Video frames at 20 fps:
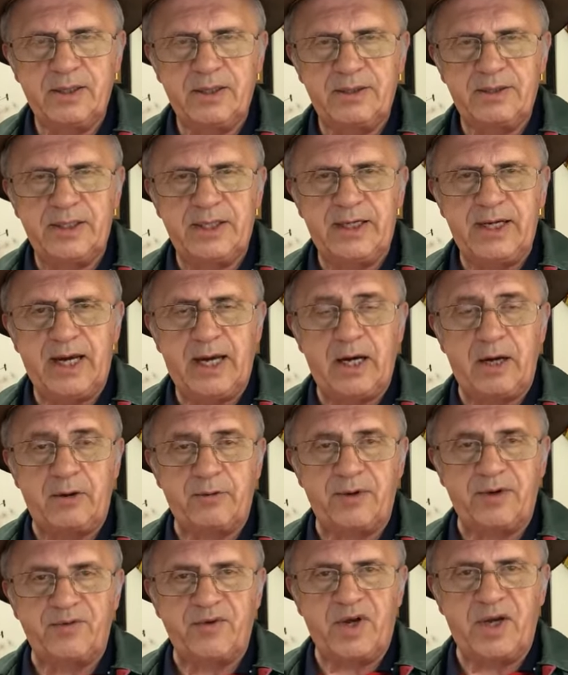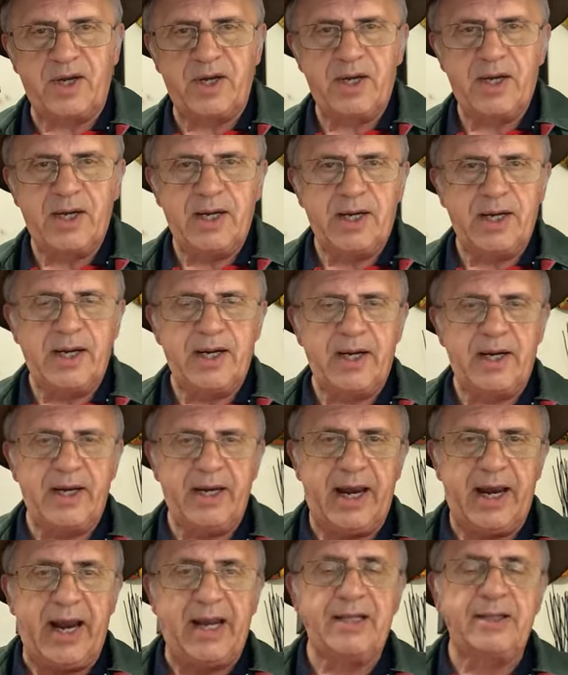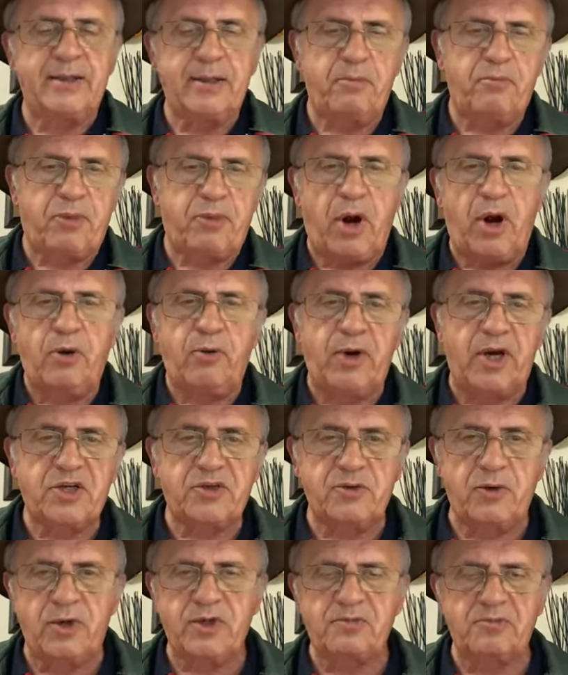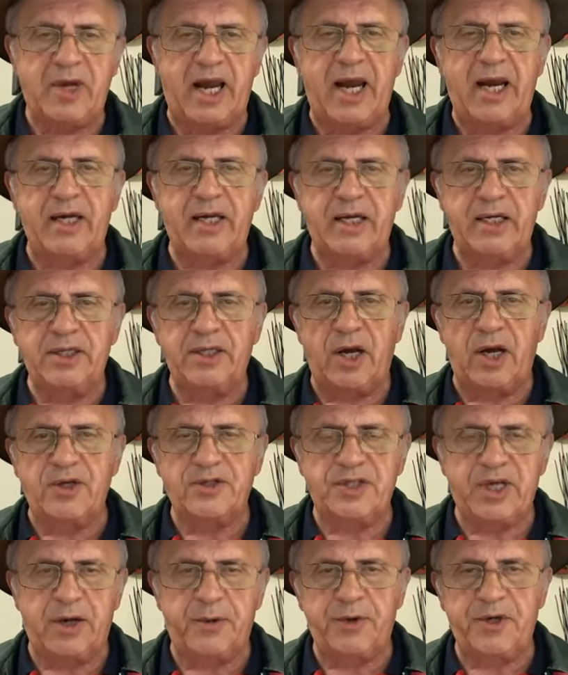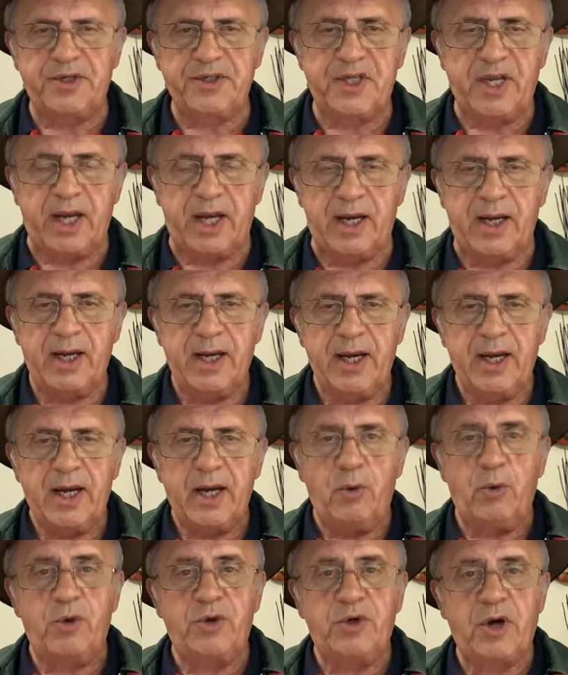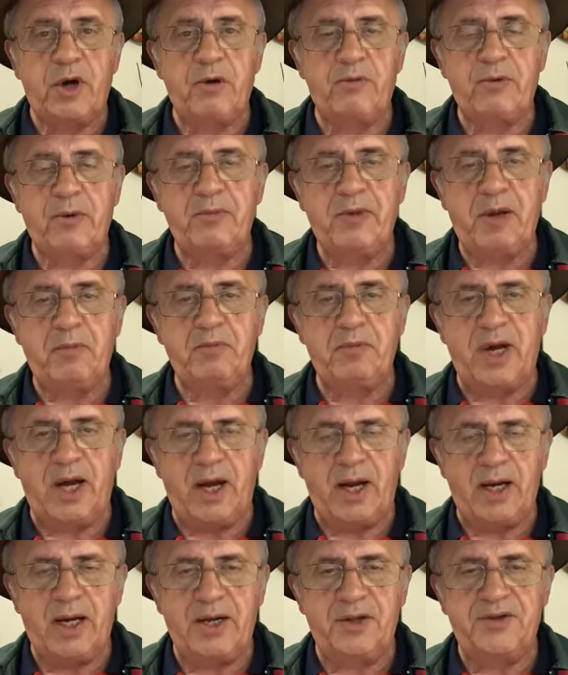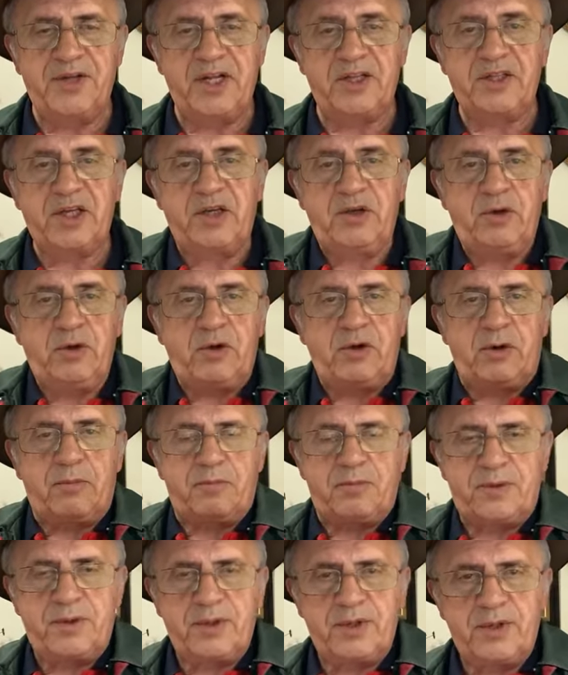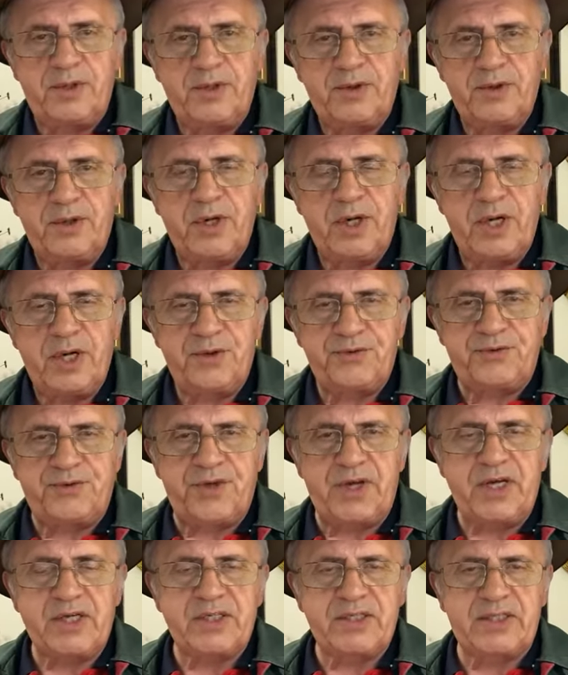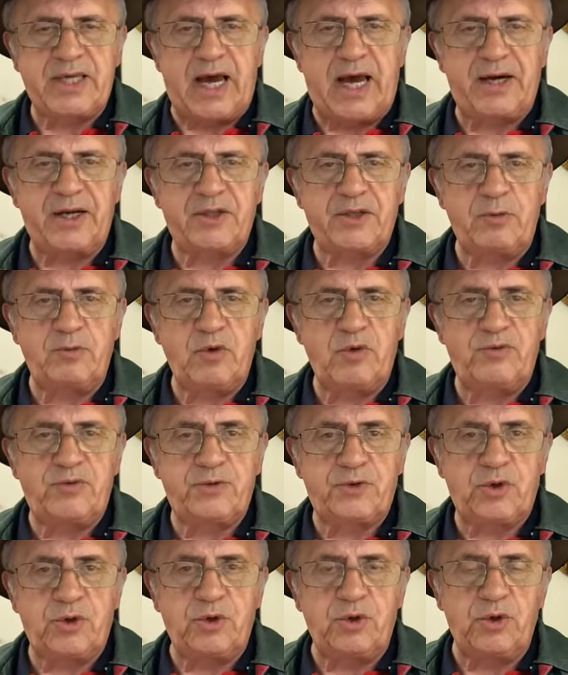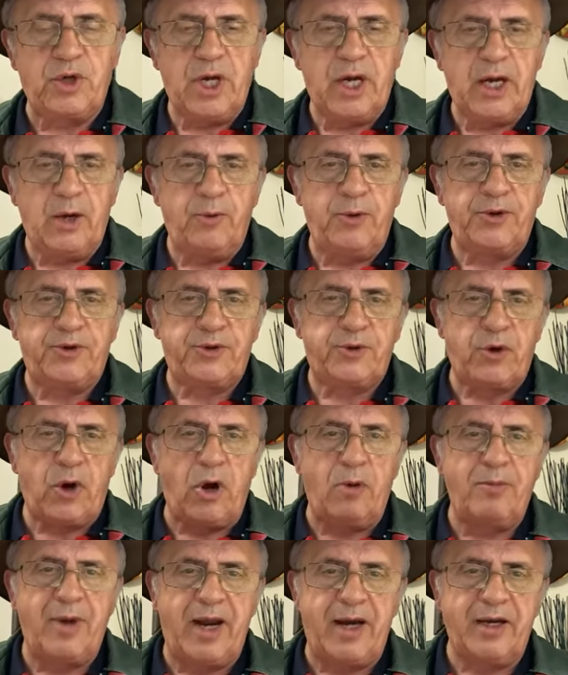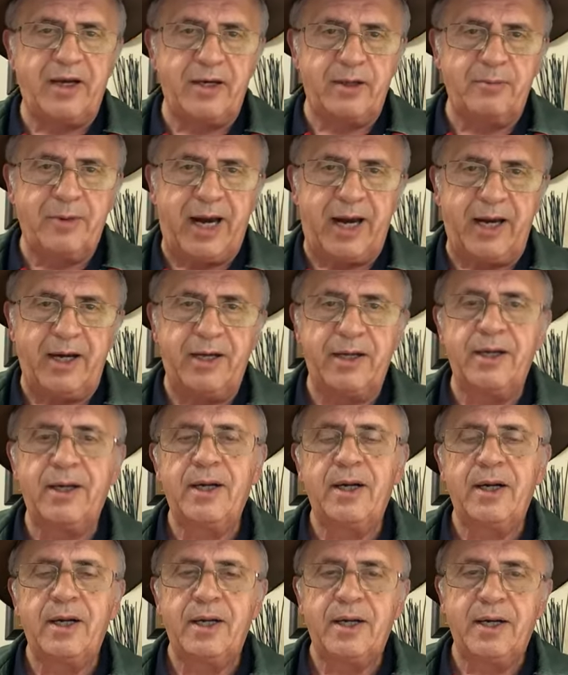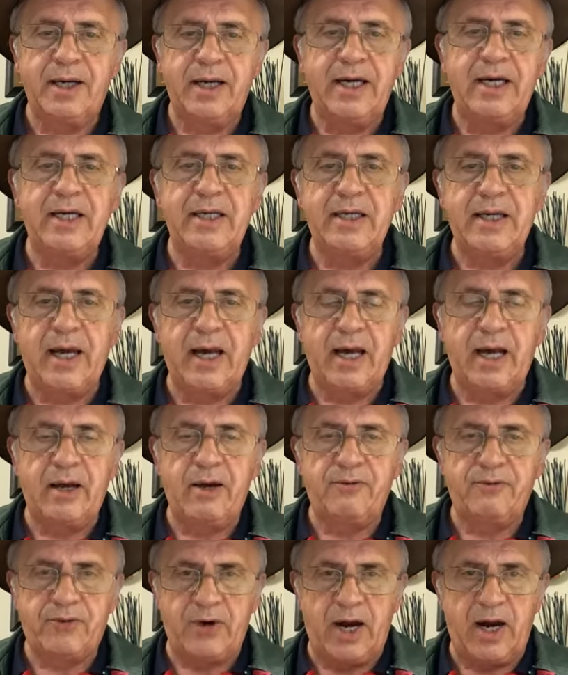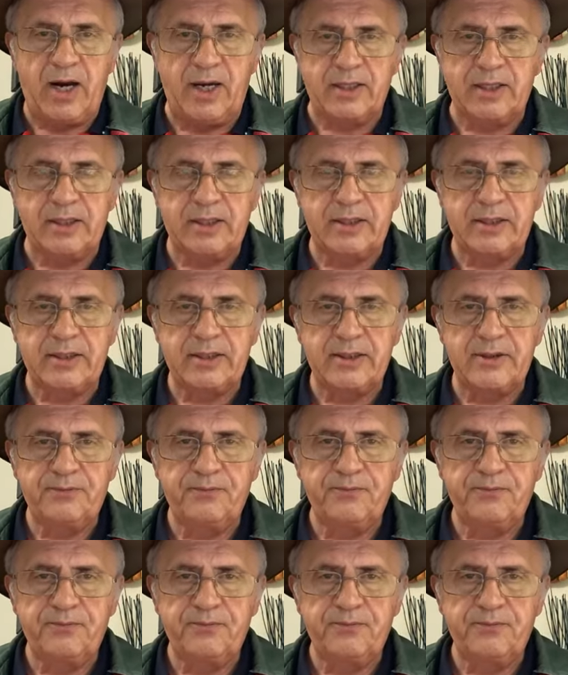the Yellow River and progress was made in those areas there. We've got to remember that in Europe, things started to move too with Cro-Magnon men in uh, France